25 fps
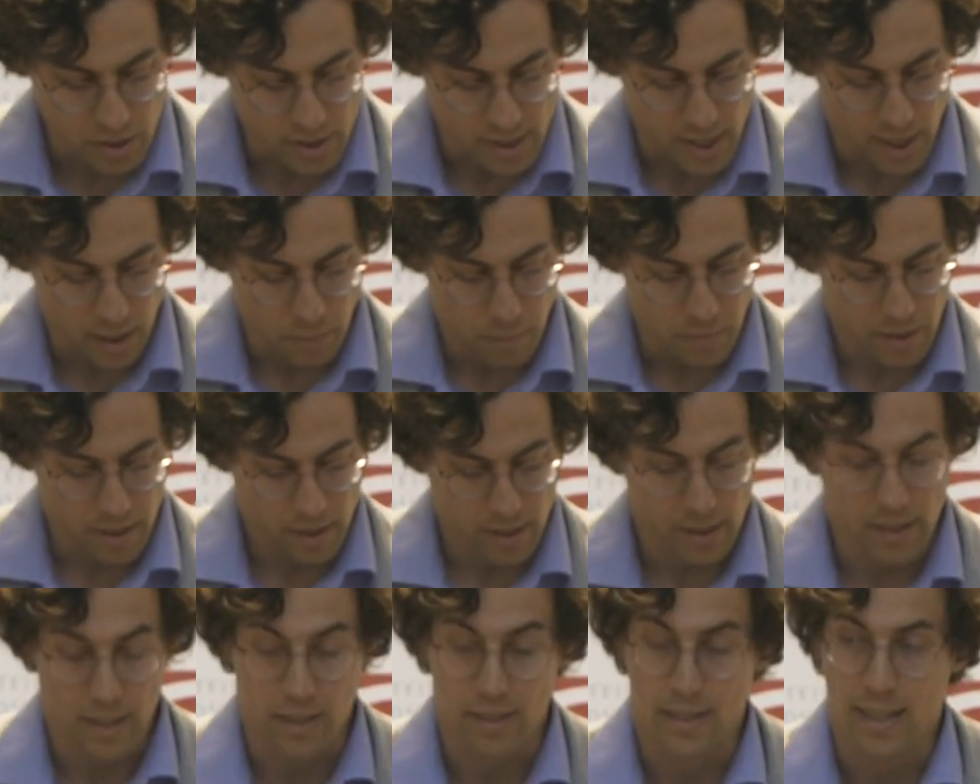
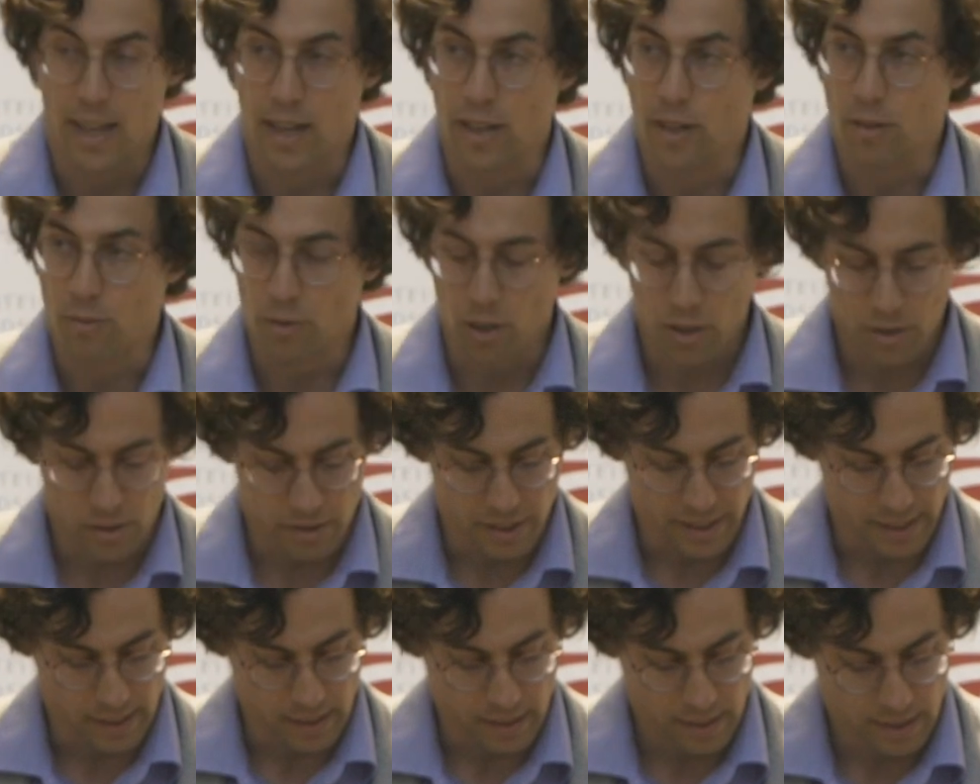Zachman and Danny
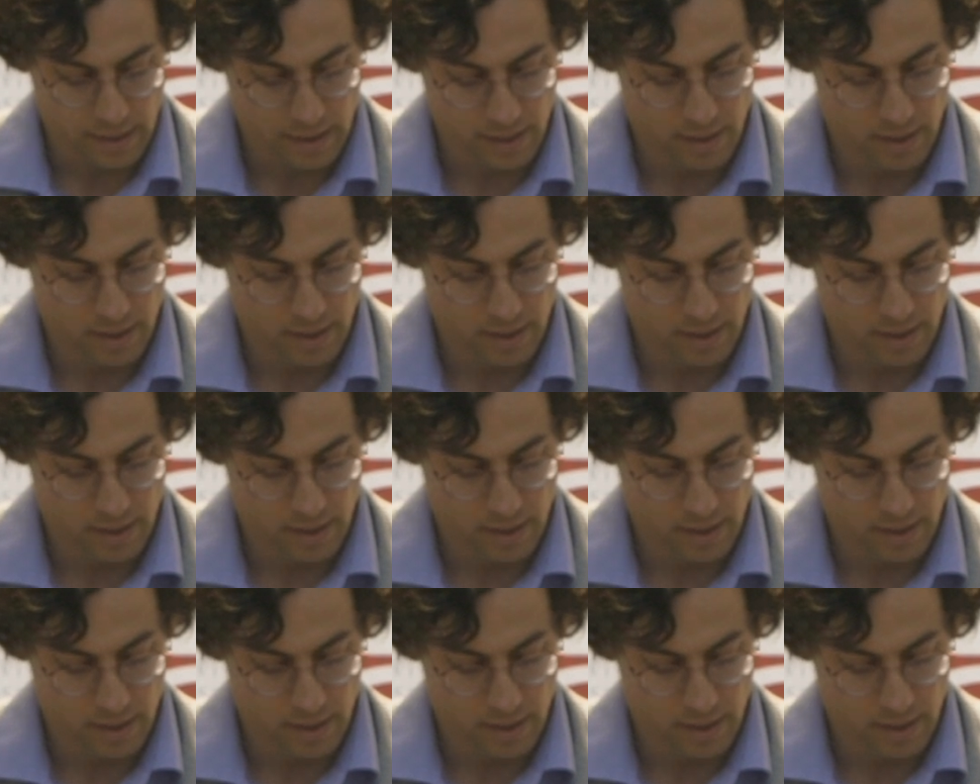Roderick,